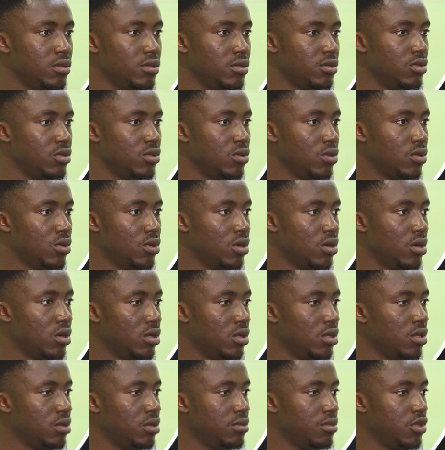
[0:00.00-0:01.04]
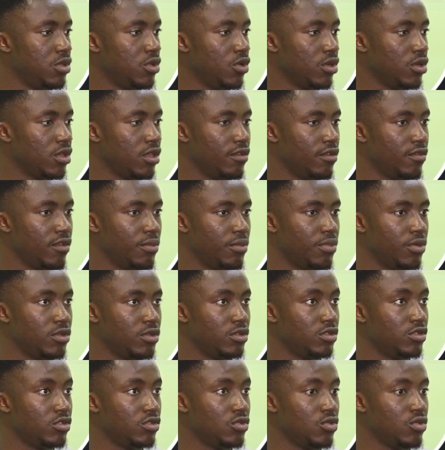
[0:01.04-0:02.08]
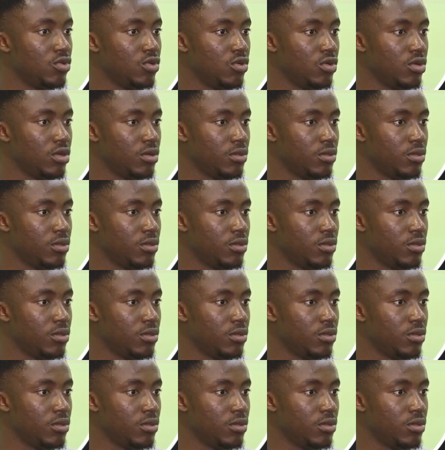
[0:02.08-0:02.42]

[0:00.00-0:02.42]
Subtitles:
You know what? Let me not give up on this Google